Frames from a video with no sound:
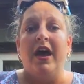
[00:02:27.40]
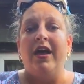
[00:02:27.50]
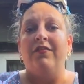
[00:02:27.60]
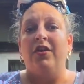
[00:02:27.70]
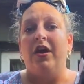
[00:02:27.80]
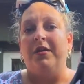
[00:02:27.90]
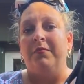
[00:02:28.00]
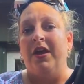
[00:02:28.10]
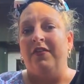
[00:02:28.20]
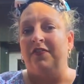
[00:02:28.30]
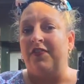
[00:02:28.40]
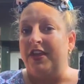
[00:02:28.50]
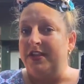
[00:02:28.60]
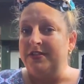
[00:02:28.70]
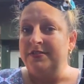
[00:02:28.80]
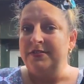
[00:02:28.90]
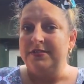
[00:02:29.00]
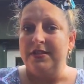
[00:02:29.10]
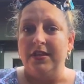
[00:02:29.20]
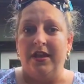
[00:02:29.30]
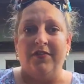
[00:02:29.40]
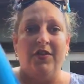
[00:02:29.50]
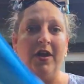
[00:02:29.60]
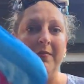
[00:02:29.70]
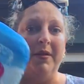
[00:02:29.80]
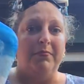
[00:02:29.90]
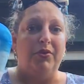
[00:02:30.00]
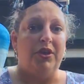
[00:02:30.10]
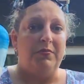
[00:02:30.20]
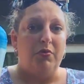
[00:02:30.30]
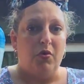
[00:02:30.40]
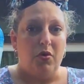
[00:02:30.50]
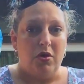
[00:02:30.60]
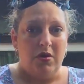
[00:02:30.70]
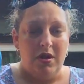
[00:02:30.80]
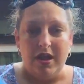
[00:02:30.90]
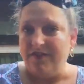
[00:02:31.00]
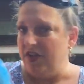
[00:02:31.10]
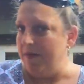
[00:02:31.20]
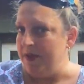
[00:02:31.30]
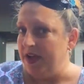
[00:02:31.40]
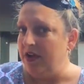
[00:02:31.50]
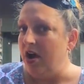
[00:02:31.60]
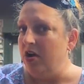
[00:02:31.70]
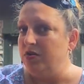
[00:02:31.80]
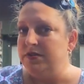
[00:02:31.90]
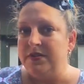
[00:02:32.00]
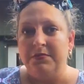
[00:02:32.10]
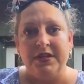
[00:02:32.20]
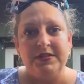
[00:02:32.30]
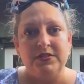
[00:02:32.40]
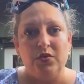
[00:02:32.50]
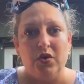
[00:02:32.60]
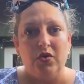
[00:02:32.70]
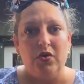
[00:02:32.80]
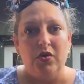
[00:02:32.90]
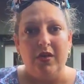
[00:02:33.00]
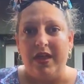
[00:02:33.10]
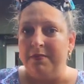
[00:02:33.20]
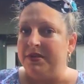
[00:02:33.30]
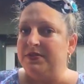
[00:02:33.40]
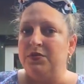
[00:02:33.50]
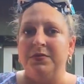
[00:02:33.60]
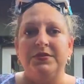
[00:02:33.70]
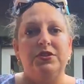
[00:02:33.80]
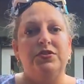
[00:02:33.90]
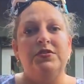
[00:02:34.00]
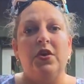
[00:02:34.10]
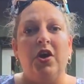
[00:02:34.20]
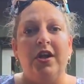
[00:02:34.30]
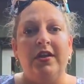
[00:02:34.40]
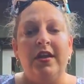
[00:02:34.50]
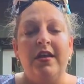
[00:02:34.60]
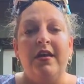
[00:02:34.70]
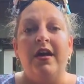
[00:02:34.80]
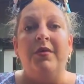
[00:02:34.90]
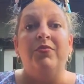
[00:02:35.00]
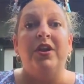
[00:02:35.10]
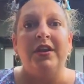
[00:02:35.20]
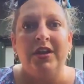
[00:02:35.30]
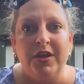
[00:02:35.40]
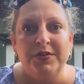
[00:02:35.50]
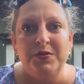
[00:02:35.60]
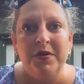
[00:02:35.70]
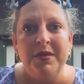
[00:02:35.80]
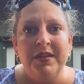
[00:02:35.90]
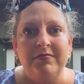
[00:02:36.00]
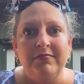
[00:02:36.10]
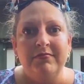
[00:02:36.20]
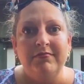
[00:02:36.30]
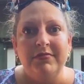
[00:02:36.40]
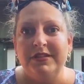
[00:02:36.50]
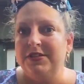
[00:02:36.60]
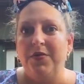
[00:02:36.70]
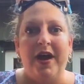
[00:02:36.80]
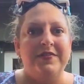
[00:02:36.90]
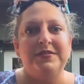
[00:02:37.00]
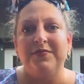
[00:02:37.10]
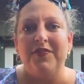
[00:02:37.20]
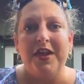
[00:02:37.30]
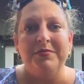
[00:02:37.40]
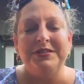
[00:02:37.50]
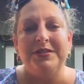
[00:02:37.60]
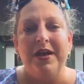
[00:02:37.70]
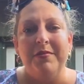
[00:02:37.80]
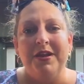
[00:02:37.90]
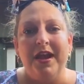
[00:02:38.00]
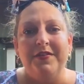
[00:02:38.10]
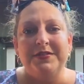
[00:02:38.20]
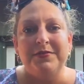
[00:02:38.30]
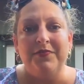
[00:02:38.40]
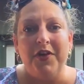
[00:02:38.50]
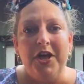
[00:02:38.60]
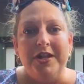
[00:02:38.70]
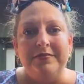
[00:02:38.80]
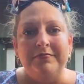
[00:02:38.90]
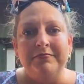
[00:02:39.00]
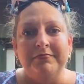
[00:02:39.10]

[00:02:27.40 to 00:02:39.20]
I've got my fins, I've got my boogie board, I've got my goggles and my snorkel and my swimsuits on. I'm ready to go swimming. Let's go have some family time and have some fun.